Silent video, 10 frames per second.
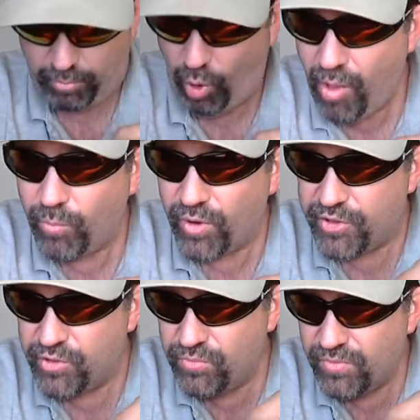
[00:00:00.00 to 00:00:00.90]
problem with
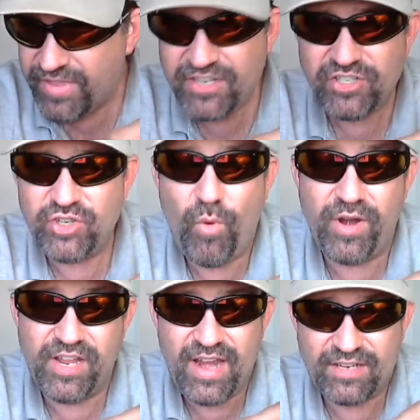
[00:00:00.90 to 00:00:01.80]
you. They just don't want
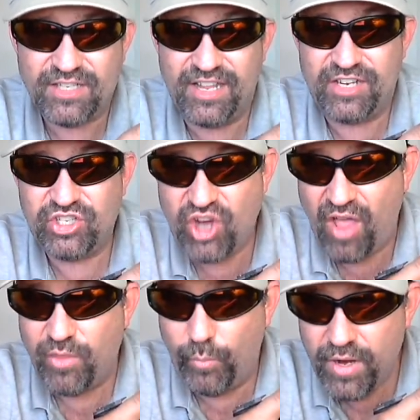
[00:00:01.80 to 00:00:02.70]
to get accidentally get shot
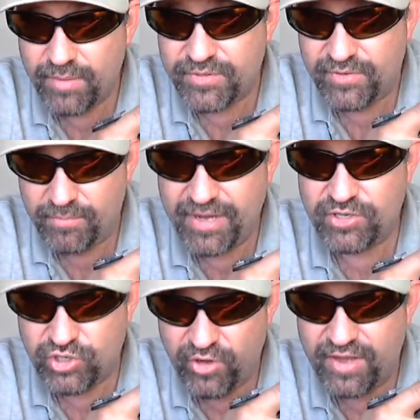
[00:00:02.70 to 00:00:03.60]
in the ribs. They're making
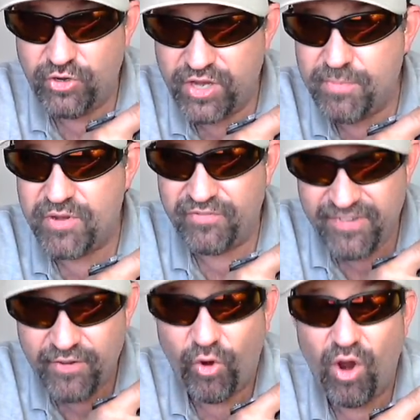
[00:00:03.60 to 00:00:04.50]
sure that you're keeping your
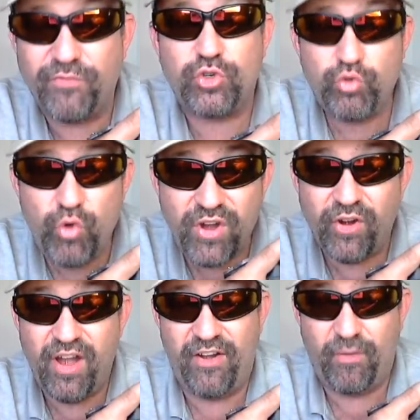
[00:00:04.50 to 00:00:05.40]
finger off the trigger
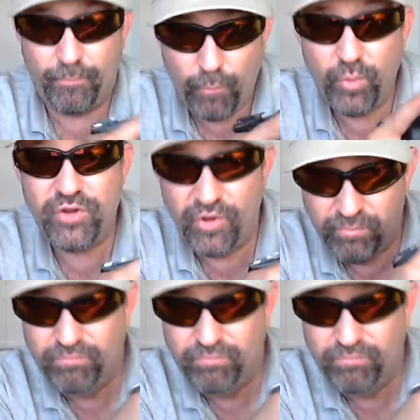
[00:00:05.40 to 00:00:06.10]
and pointing your